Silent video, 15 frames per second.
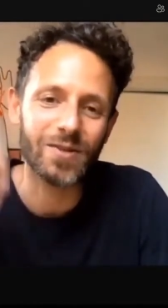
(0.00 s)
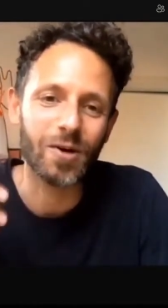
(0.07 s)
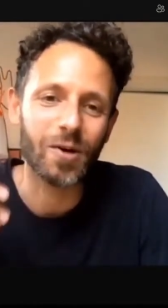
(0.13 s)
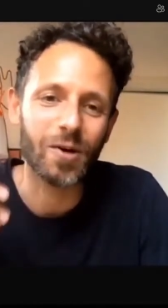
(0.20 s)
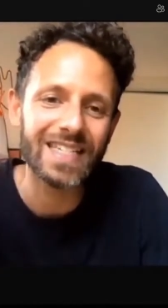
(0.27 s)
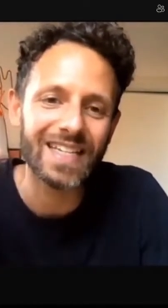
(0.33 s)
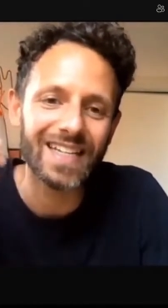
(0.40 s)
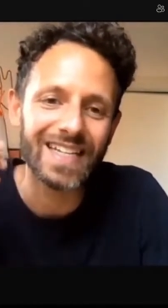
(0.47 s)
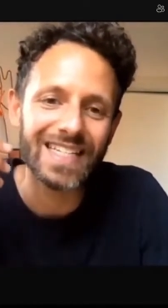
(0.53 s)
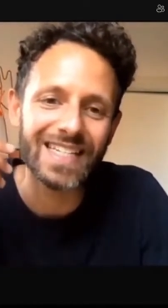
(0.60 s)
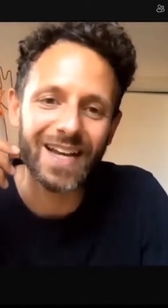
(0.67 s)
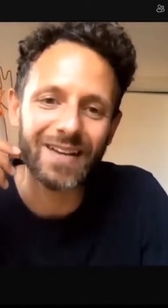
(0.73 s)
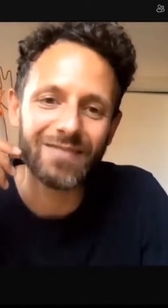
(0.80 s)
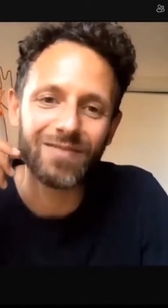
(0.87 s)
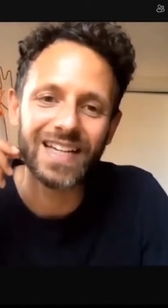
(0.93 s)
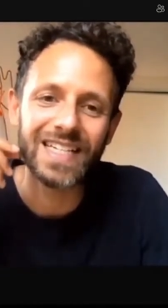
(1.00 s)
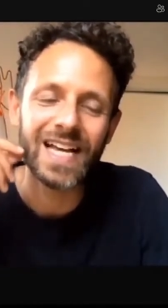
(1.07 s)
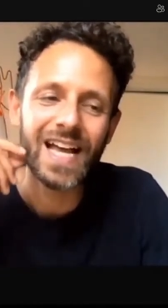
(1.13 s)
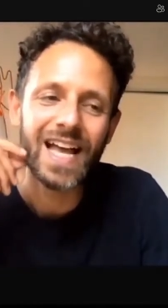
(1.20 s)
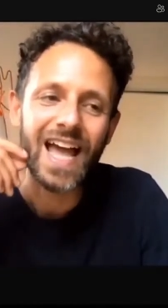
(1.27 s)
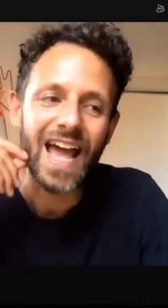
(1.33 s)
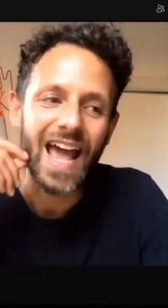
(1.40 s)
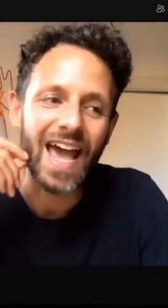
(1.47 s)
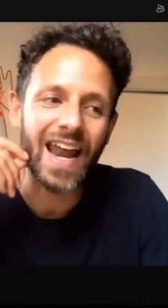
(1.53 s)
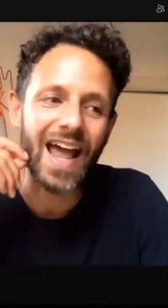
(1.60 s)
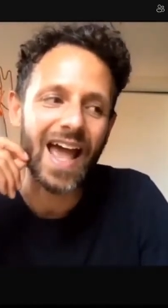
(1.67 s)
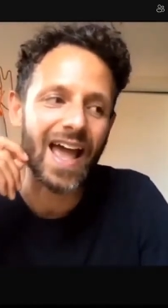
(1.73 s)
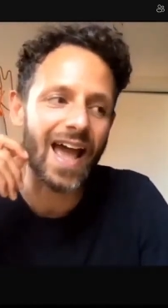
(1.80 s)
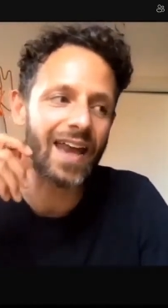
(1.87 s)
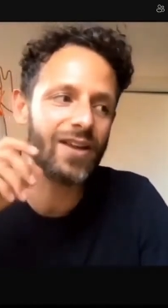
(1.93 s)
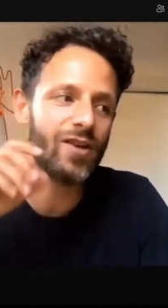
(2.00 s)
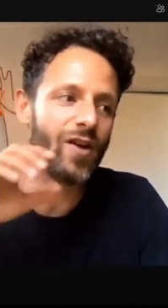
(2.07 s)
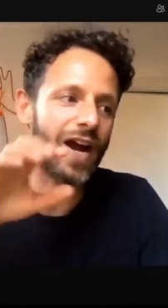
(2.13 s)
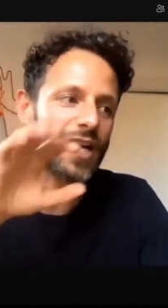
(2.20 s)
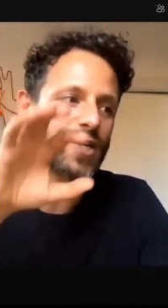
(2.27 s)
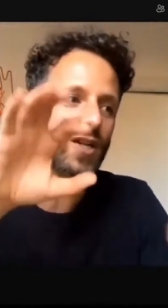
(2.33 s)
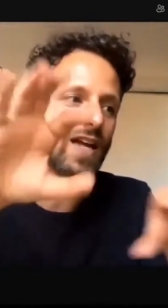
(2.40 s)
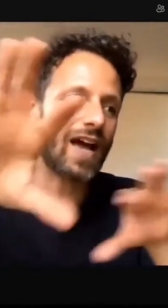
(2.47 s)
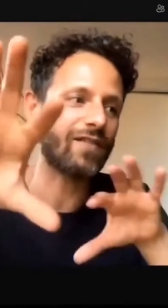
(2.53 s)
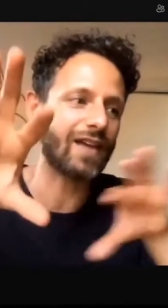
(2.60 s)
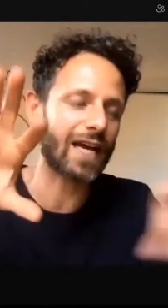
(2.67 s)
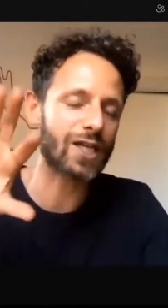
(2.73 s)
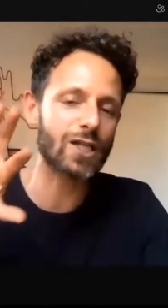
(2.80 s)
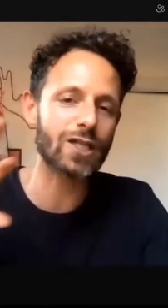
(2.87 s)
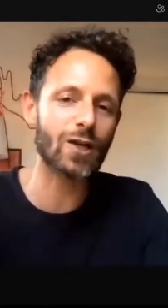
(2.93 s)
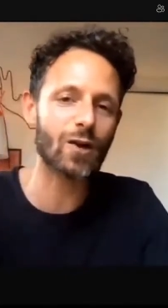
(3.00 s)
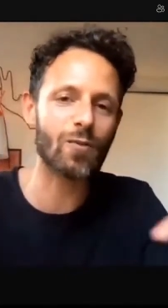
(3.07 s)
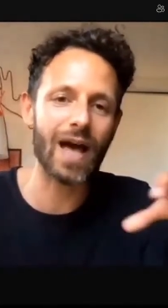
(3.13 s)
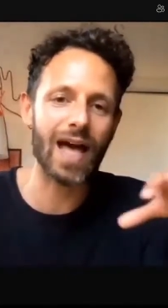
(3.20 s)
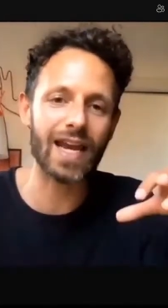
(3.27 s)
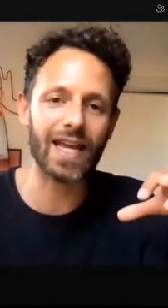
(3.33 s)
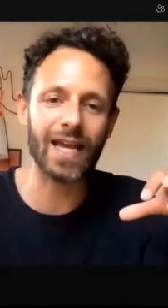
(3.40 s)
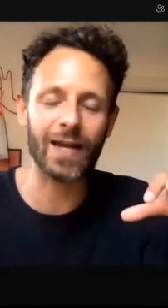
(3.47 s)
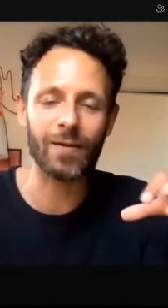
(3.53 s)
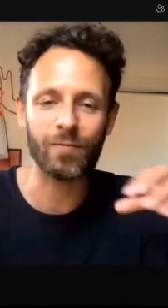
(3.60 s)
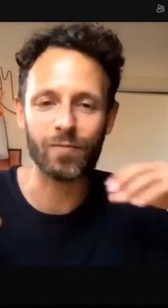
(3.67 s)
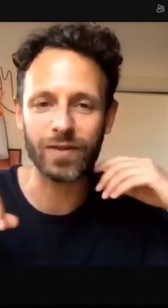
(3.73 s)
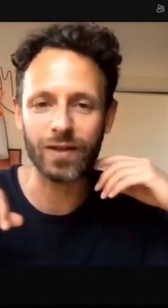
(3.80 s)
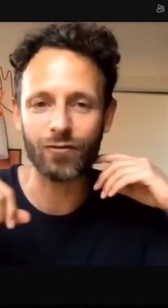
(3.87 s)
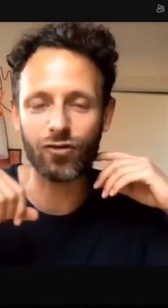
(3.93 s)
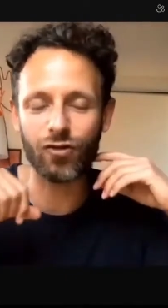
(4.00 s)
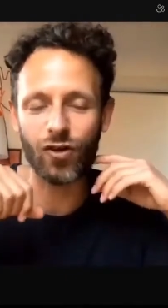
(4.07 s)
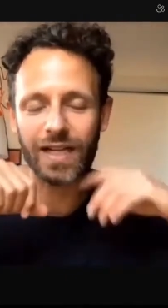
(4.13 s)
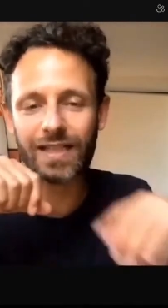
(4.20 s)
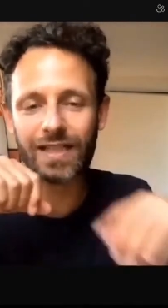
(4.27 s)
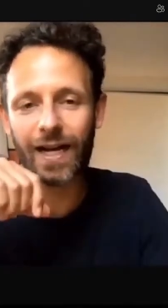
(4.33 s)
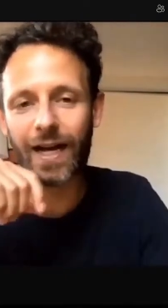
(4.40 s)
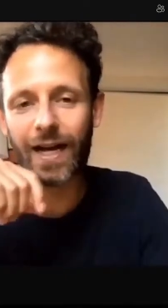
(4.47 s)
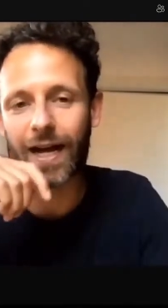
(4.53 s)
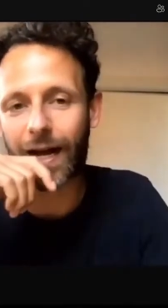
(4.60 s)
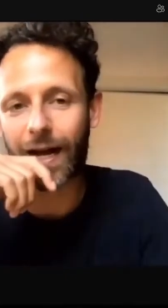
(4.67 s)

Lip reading: because you're always in the same place, and you actually have like so many different